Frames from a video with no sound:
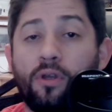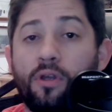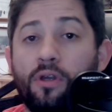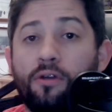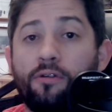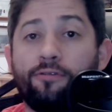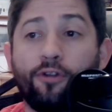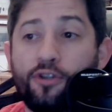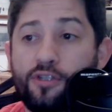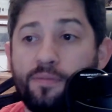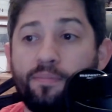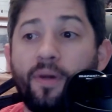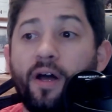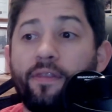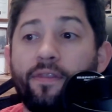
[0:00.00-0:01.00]
first
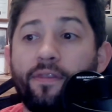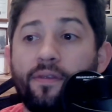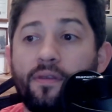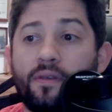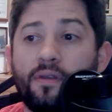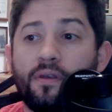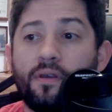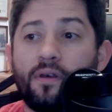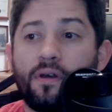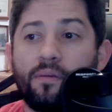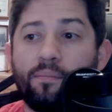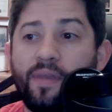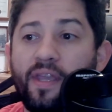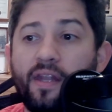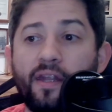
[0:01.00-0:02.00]
month,
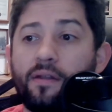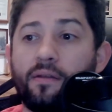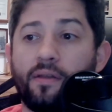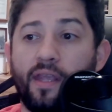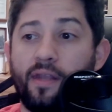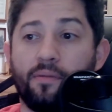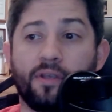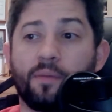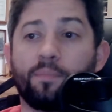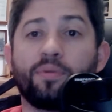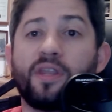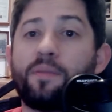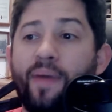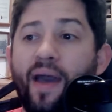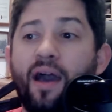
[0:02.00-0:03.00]
being in
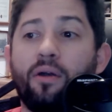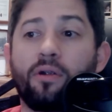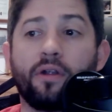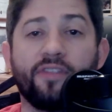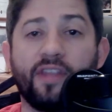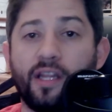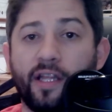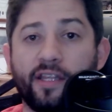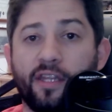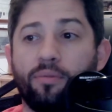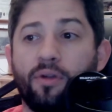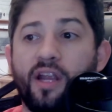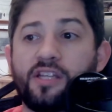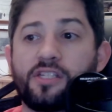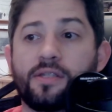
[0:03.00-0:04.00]
complete power of the elected
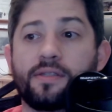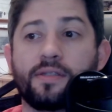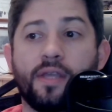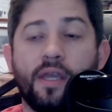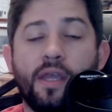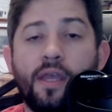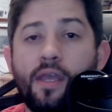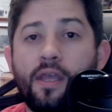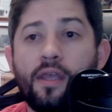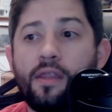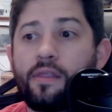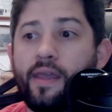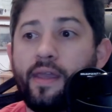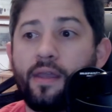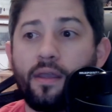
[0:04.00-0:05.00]
branches.
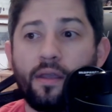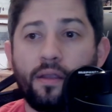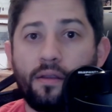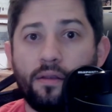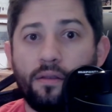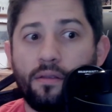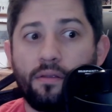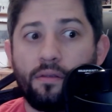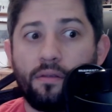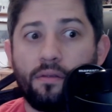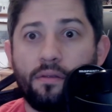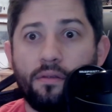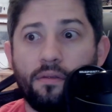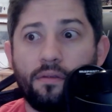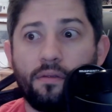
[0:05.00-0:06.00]

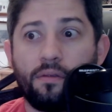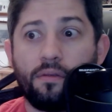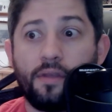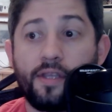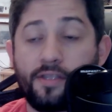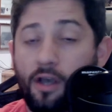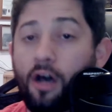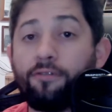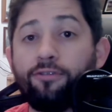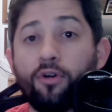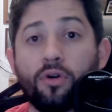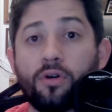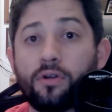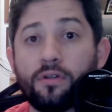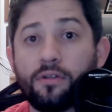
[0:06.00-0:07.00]
It's
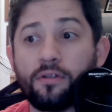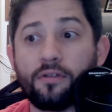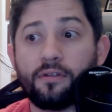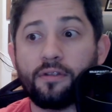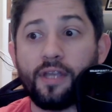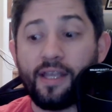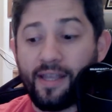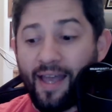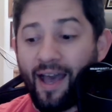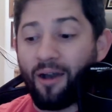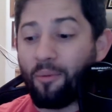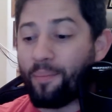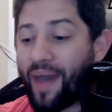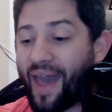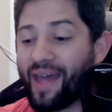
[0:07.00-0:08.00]
awful
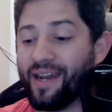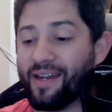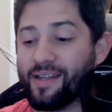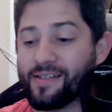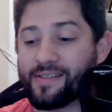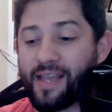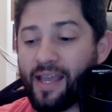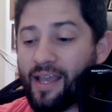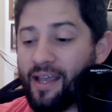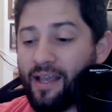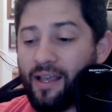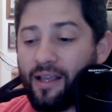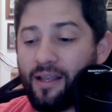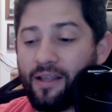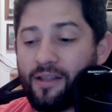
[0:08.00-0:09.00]
how bad it is.
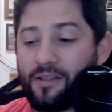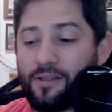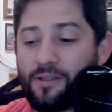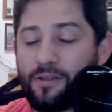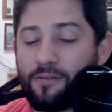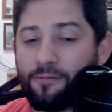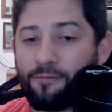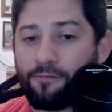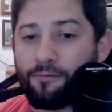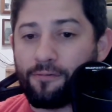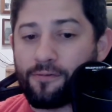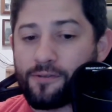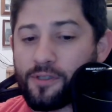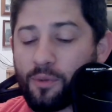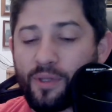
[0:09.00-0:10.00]

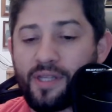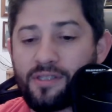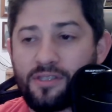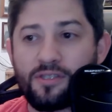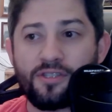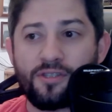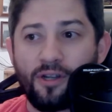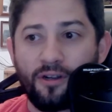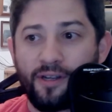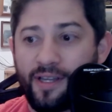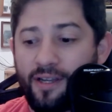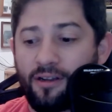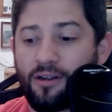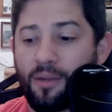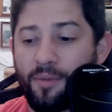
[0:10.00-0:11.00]
So let's just start
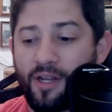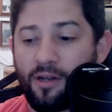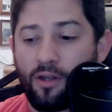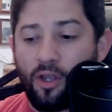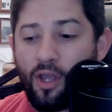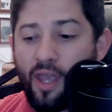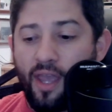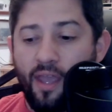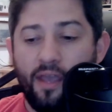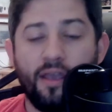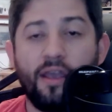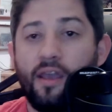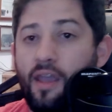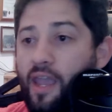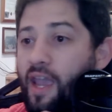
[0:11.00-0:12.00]
here. I mean,
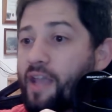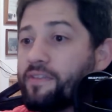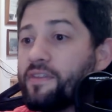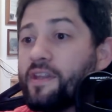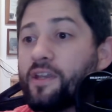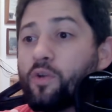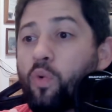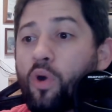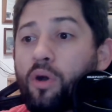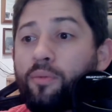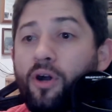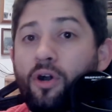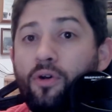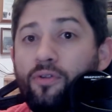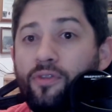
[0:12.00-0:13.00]
Anthony
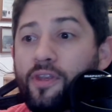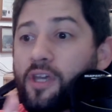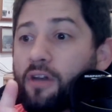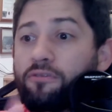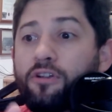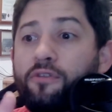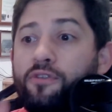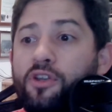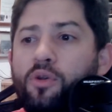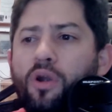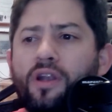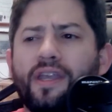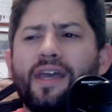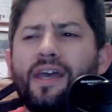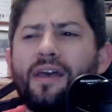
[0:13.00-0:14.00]
Cuomo, the governor of New
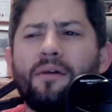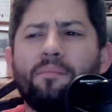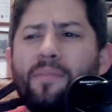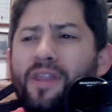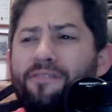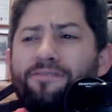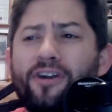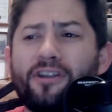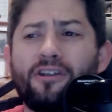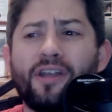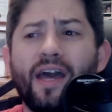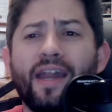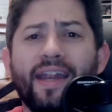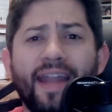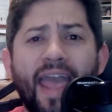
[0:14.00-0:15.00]
York, motherfucker
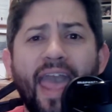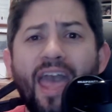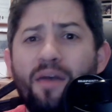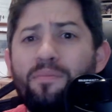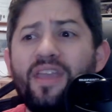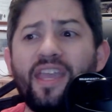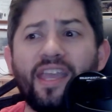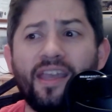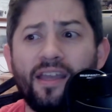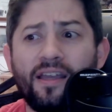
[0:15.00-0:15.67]
got an Emmy